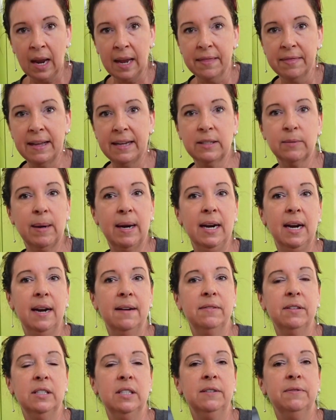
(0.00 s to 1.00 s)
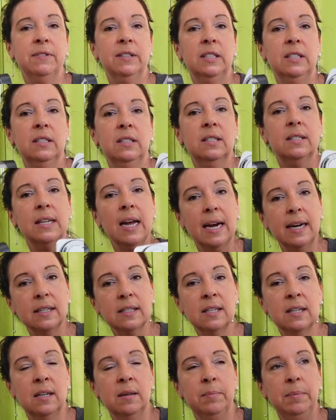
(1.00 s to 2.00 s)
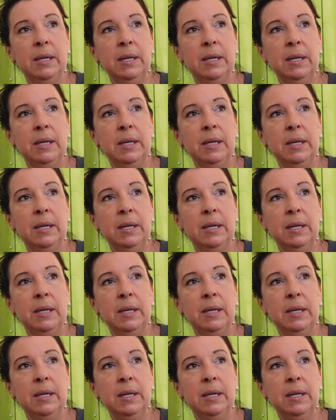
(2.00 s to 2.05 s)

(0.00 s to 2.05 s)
That's why I have a different set,